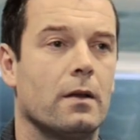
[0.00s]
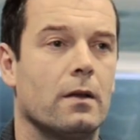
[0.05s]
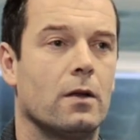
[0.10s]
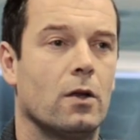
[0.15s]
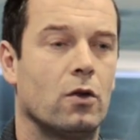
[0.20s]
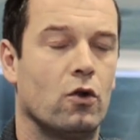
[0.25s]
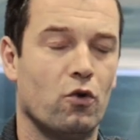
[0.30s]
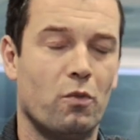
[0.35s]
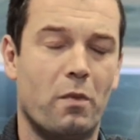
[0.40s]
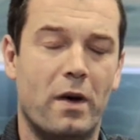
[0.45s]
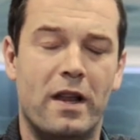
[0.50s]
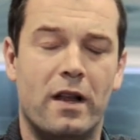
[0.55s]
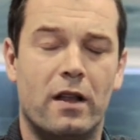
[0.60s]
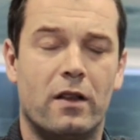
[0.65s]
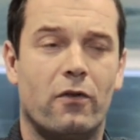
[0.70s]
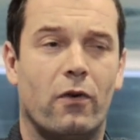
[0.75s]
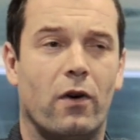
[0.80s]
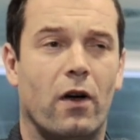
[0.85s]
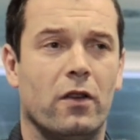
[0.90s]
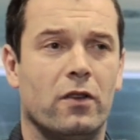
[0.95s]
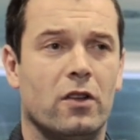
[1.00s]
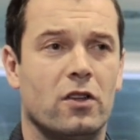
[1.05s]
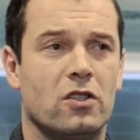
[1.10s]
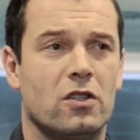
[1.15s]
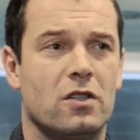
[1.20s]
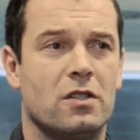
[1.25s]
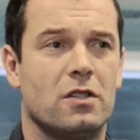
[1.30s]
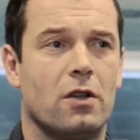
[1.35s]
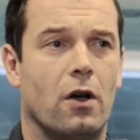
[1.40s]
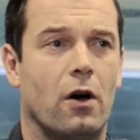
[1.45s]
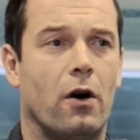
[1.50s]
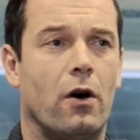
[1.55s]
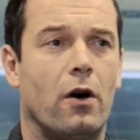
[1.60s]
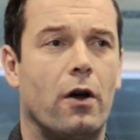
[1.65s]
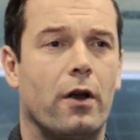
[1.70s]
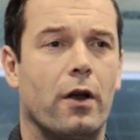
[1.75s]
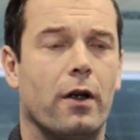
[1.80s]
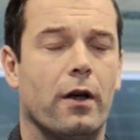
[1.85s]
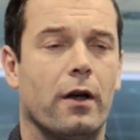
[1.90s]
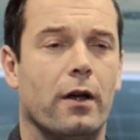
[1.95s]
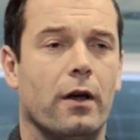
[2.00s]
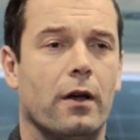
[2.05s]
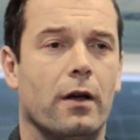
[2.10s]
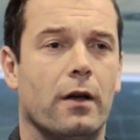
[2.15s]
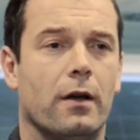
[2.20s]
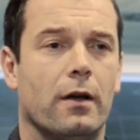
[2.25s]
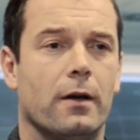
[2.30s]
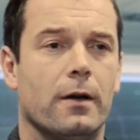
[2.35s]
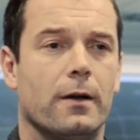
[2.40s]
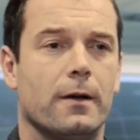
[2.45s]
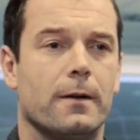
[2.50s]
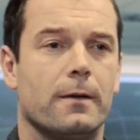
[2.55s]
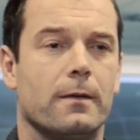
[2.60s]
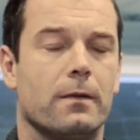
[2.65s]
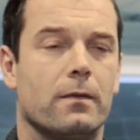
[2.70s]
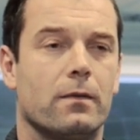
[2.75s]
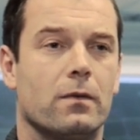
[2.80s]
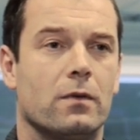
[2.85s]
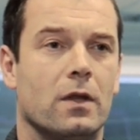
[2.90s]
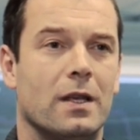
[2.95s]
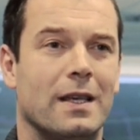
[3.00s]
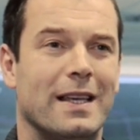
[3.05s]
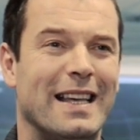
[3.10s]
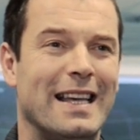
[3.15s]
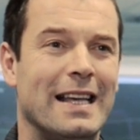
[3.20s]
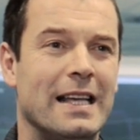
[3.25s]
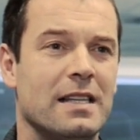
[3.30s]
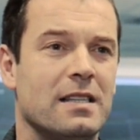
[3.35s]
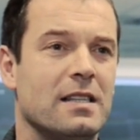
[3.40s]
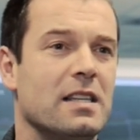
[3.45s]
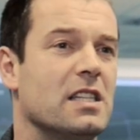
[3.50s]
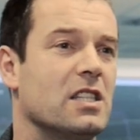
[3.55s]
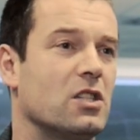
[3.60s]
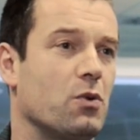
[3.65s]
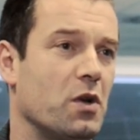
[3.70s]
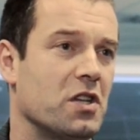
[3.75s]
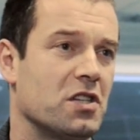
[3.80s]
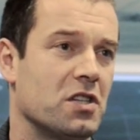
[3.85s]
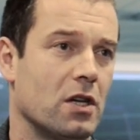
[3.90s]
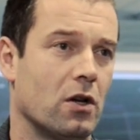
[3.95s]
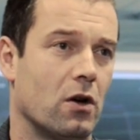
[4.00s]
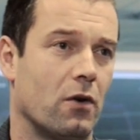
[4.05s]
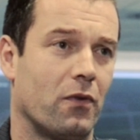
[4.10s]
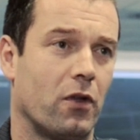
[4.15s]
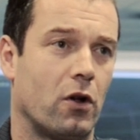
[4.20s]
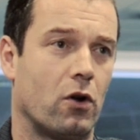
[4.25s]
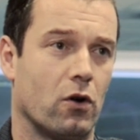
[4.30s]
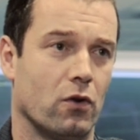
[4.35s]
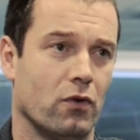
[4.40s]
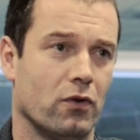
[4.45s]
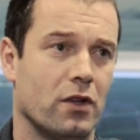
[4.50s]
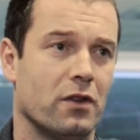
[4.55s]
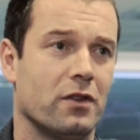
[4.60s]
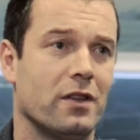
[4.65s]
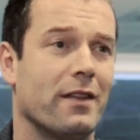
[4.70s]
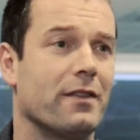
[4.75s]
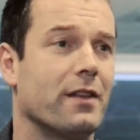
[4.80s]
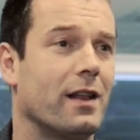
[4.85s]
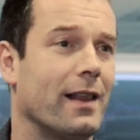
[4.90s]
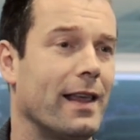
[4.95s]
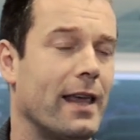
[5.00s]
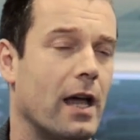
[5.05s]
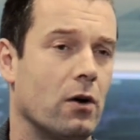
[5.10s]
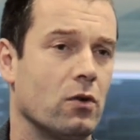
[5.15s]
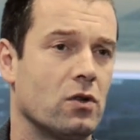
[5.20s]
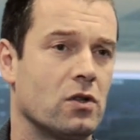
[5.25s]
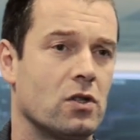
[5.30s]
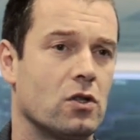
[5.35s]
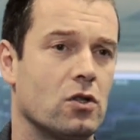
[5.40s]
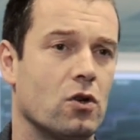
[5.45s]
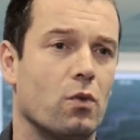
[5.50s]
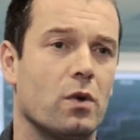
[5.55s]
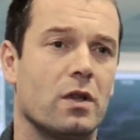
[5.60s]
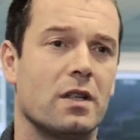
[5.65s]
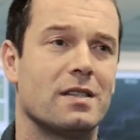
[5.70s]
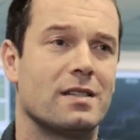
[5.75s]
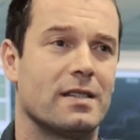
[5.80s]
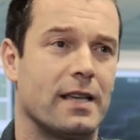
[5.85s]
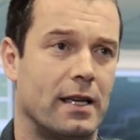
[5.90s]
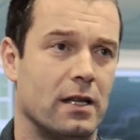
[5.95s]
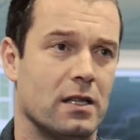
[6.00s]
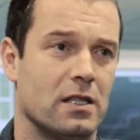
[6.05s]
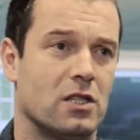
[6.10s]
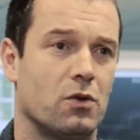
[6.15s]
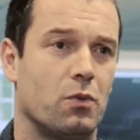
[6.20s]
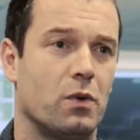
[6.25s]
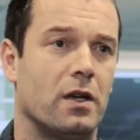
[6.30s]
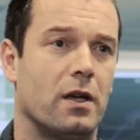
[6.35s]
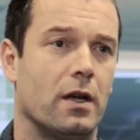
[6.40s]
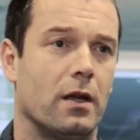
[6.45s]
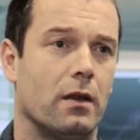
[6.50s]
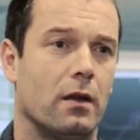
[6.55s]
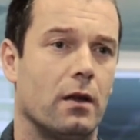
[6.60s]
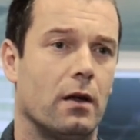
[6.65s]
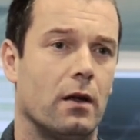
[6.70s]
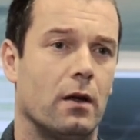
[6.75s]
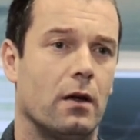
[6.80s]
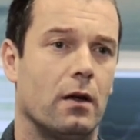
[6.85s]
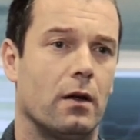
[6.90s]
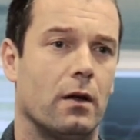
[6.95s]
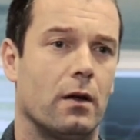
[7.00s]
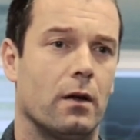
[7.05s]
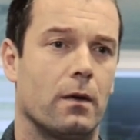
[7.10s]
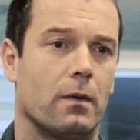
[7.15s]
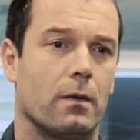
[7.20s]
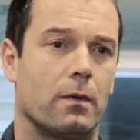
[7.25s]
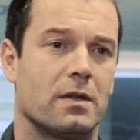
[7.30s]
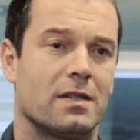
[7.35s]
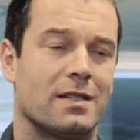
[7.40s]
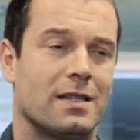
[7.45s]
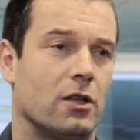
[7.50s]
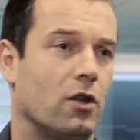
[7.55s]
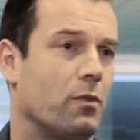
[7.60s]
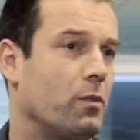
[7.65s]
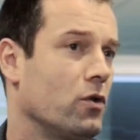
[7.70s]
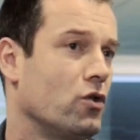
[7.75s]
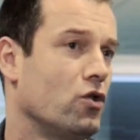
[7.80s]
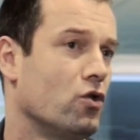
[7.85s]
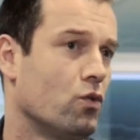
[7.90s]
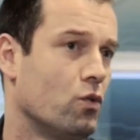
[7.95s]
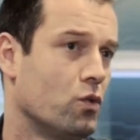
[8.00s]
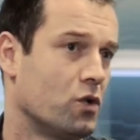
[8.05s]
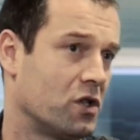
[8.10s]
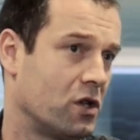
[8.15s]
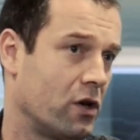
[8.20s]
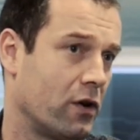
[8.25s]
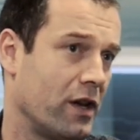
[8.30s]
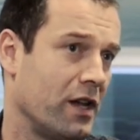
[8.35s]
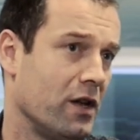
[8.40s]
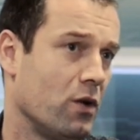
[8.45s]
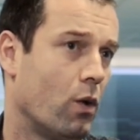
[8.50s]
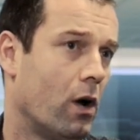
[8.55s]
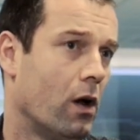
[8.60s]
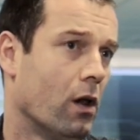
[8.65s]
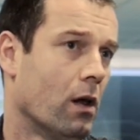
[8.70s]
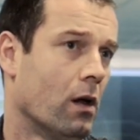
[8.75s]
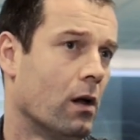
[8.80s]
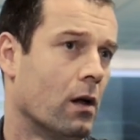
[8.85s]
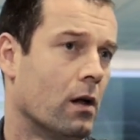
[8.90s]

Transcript: The two main advantages are uh, the easy switching of the content and the layout. So within seconds we can uh, set up a new screen wall